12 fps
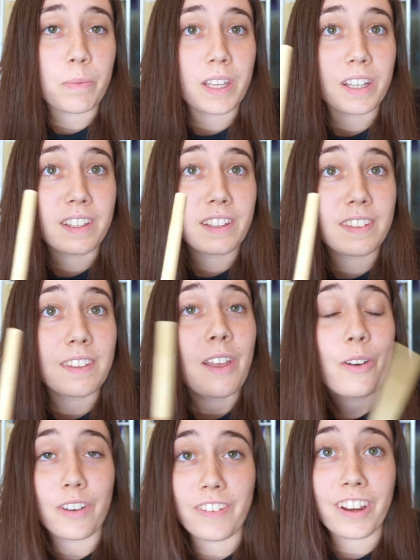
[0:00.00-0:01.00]
because
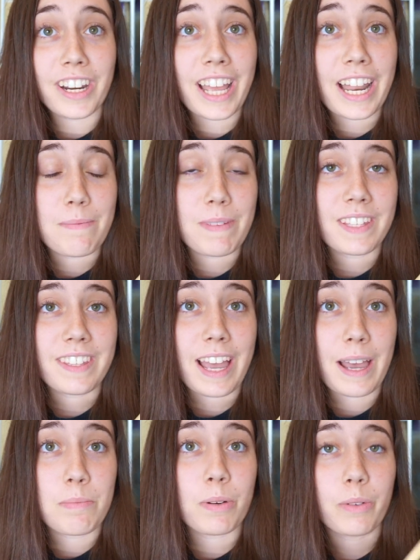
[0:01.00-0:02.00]
we've already had a
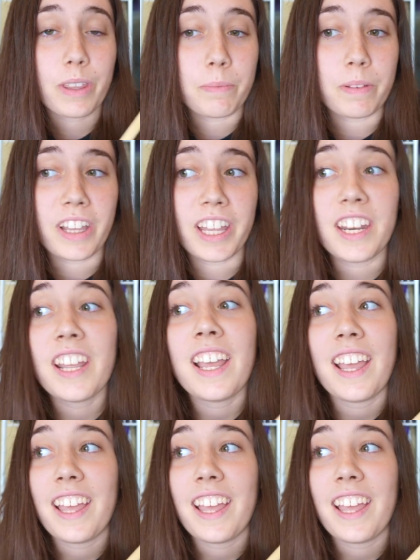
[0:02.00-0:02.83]
mishap with blood,